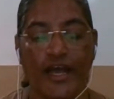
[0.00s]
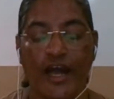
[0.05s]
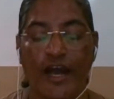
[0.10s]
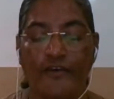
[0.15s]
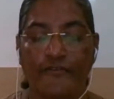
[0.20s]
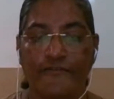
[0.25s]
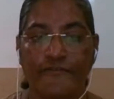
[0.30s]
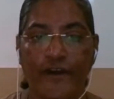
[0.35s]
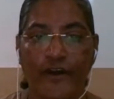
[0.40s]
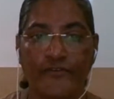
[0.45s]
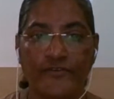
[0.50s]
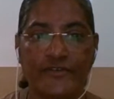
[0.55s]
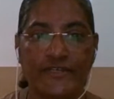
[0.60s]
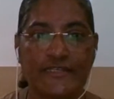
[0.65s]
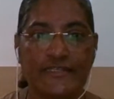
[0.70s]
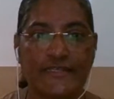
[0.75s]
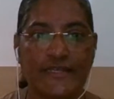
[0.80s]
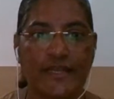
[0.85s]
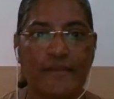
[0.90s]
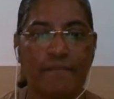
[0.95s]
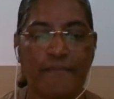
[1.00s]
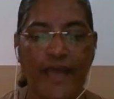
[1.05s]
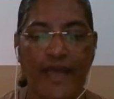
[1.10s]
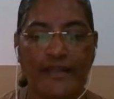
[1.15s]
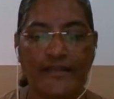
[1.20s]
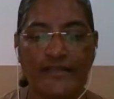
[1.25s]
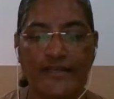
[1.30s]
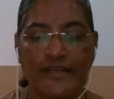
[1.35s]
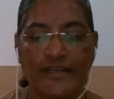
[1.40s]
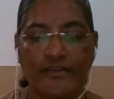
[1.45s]
Our founder, Saint
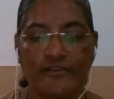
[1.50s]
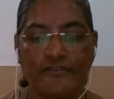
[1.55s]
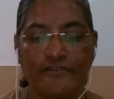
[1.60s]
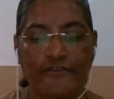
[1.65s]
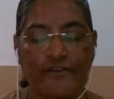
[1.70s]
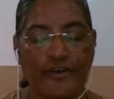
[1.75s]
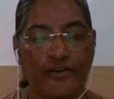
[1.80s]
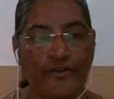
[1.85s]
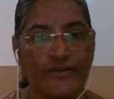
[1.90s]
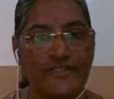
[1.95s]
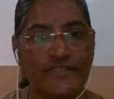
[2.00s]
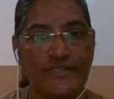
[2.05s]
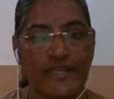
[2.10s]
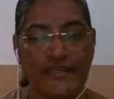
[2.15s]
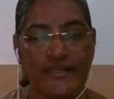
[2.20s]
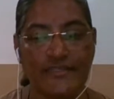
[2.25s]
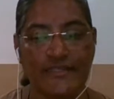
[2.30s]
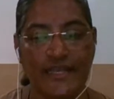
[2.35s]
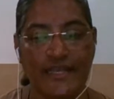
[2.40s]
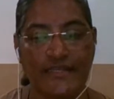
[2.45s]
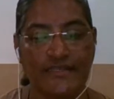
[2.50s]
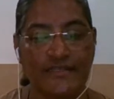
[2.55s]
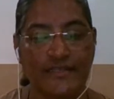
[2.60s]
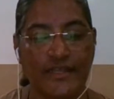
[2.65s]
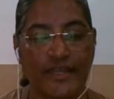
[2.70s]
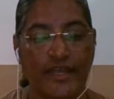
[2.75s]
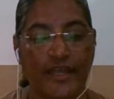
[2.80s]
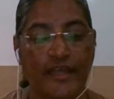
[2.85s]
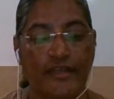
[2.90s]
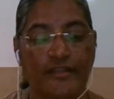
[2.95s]
Magdalene of Canossa, says
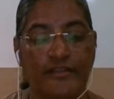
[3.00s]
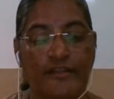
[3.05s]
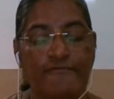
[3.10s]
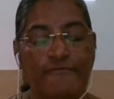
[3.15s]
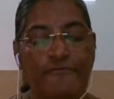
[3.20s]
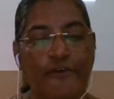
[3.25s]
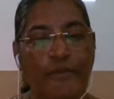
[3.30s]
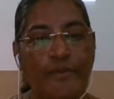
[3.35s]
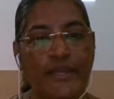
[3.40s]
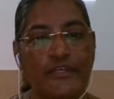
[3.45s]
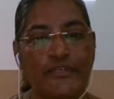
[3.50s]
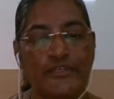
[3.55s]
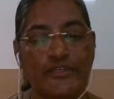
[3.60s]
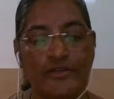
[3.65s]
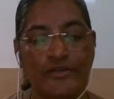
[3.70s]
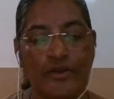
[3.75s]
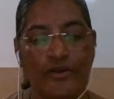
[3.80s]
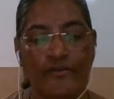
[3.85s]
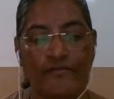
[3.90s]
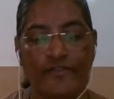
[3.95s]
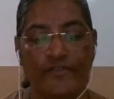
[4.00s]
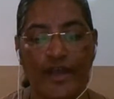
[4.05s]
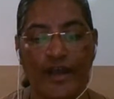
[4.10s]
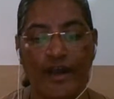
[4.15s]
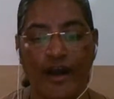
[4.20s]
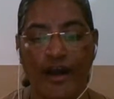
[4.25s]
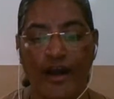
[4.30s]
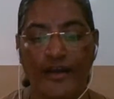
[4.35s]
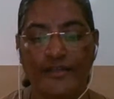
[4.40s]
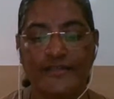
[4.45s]
that formation of the
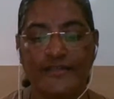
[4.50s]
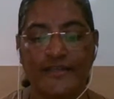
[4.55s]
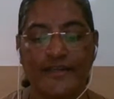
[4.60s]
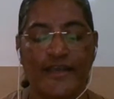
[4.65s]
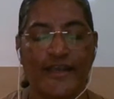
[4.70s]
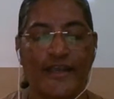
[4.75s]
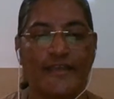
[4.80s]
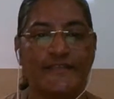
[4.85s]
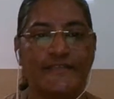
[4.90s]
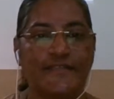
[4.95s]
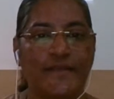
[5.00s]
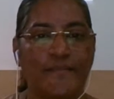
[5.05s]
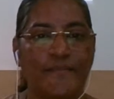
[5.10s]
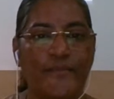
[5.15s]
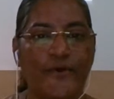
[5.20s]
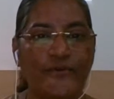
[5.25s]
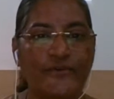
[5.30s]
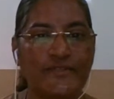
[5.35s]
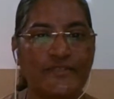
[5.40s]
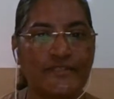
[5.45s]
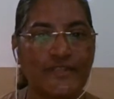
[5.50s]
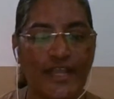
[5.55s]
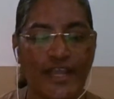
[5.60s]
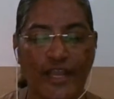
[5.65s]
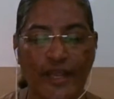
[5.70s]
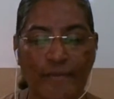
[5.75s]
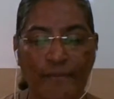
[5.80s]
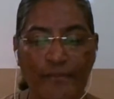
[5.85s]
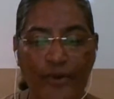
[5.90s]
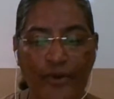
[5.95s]
heart is the most
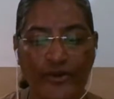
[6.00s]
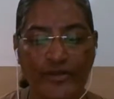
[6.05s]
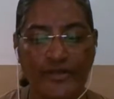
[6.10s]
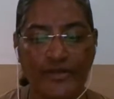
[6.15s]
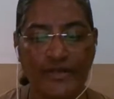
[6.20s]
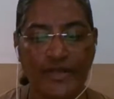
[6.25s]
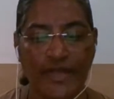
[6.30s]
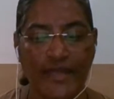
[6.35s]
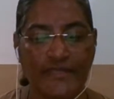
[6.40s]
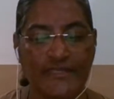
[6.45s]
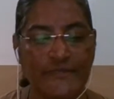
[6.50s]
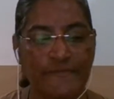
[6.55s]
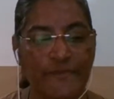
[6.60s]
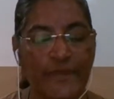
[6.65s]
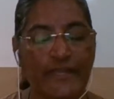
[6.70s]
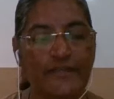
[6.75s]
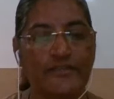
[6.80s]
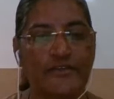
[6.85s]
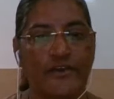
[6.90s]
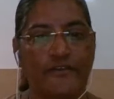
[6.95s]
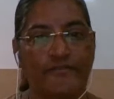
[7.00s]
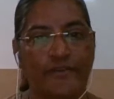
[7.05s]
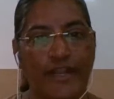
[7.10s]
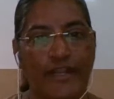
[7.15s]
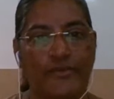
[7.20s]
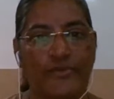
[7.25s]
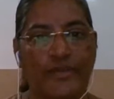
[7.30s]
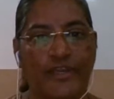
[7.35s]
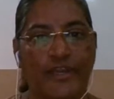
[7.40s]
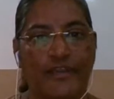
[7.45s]
important aspect of
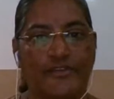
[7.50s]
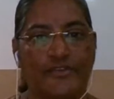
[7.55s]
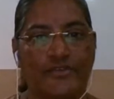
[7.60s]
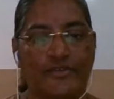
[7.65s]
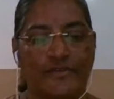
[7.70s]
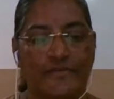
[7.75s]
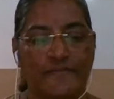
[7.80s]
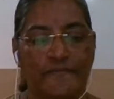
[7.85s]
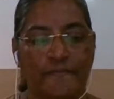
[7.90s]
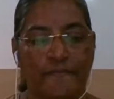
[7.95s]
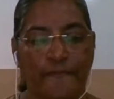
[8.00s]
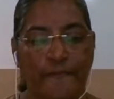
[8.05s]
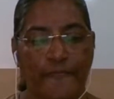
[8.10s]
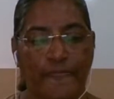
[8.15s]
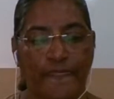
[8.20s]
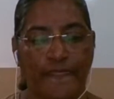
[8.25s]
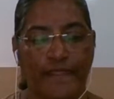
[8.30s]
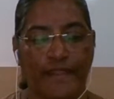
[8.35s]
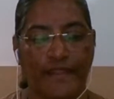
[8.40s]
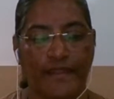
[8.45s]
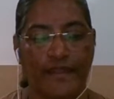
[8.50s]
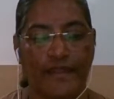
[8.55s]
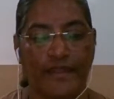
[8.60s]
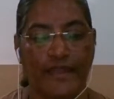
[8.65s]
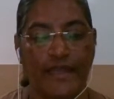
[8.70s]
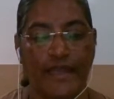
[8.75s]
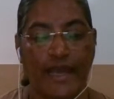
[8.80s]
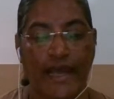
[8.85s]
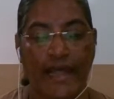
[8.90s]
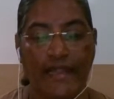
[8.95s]
education,
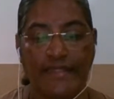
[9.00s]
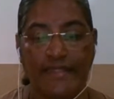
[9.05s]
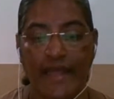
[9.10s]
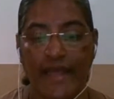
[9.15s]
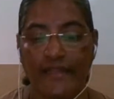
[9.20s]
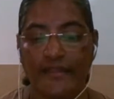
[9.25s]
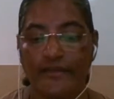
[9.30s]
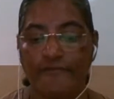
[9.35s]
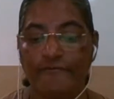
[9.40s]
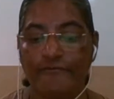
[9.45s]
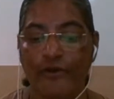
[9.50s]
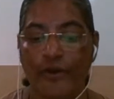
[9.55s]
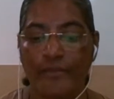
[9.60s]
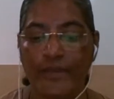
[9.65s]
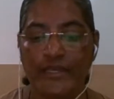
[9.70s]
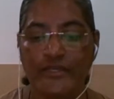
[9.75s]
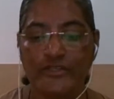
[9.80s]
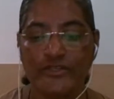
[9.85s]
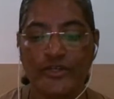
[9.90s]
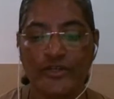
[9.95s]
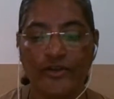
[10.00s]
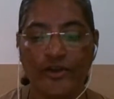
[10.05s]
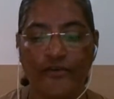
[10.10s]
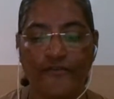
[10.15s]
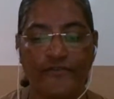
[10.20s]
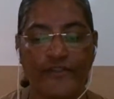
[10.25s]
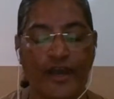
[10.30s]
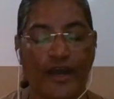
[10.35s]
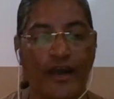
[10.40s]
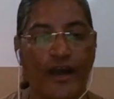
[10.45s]
and that the formation
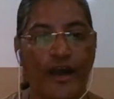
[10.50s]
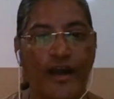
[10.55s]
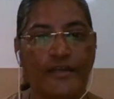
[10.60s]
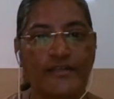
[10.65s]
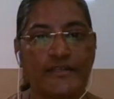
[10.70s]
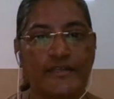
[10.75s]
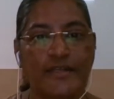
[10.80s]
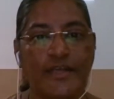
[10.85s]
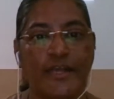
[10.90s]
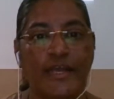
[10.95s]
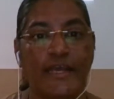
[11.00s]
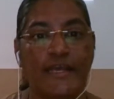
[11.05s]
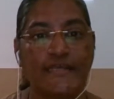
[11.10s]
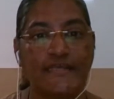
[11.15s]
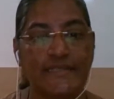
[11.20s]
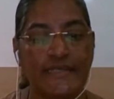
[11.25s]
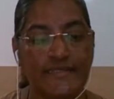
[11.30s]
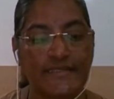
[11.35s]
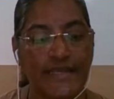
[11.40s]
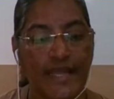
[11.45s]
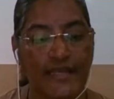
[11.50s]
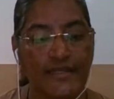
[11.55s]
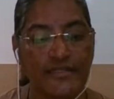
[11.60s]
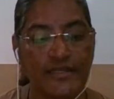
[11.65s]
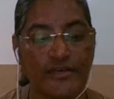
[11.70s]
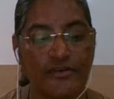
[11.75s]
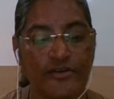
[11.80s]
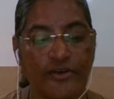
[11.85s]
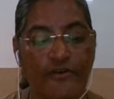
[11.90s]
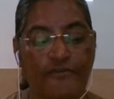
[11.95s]
of the heart is the
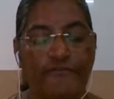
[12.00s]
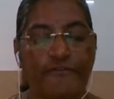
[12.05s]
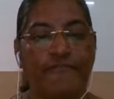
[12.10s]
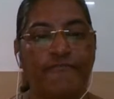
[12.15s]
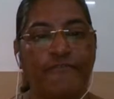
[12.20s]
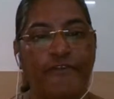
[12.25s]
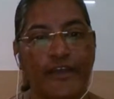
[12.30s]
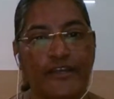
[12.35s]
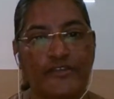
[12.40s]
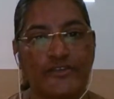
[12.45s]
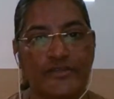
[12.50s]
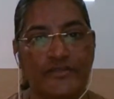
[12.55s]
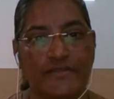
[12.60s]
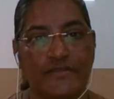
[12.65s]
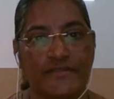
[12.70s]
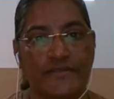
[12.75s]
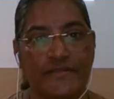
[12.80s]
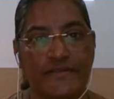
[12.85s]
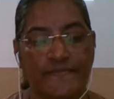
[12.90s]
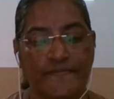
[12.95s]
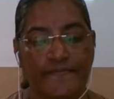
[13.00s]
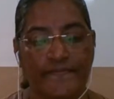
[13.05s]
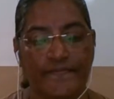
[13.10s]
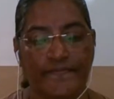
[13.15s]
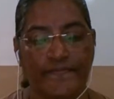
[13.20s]
center of affections.